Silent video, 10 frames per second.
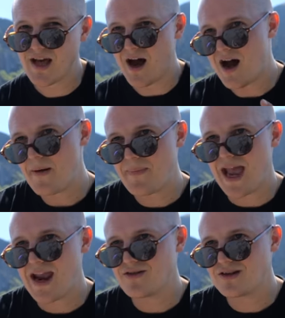that are
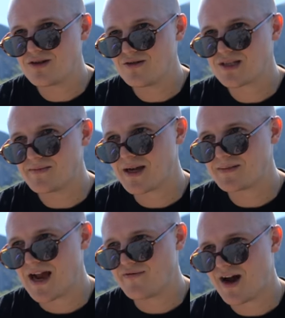paved do
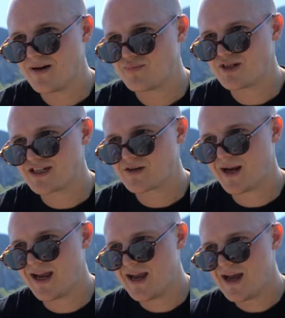sometimes have
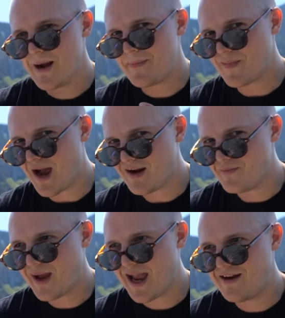unpredictably
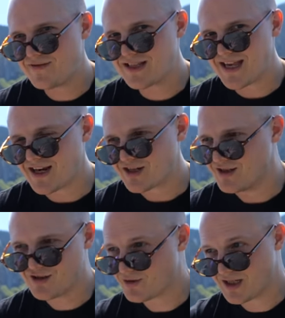unpaved
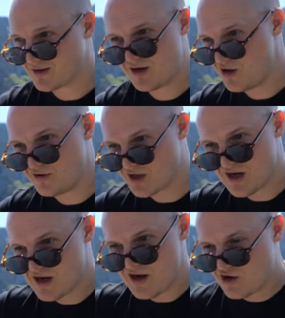sections or just huge
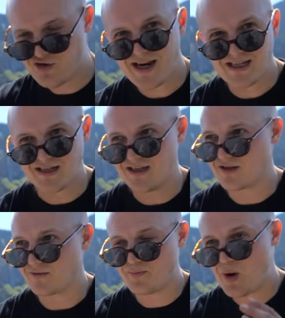
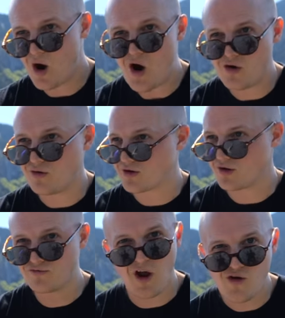craters or potholes
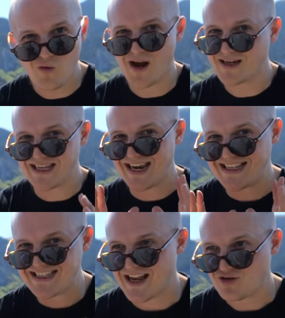or roadworks,
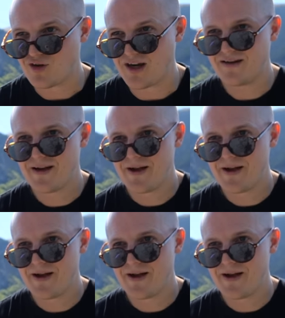etc.